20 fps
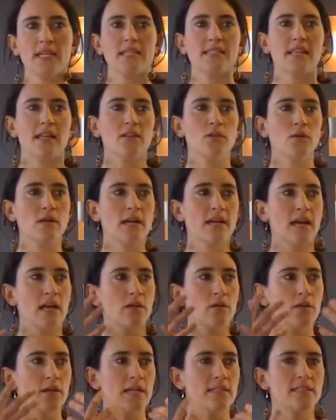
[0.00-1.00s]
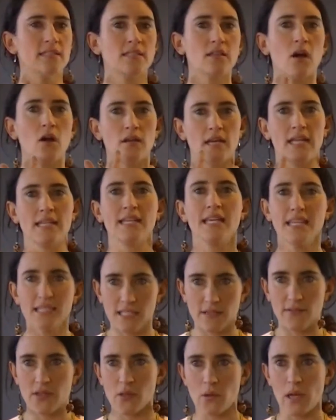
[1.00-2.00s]
is that you can calculate it on an
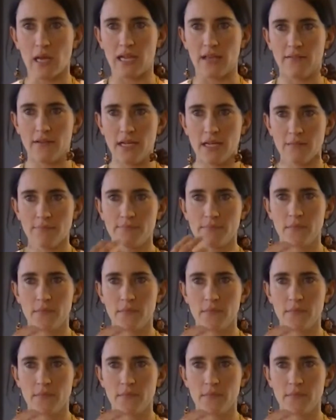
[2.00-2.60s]
individual level,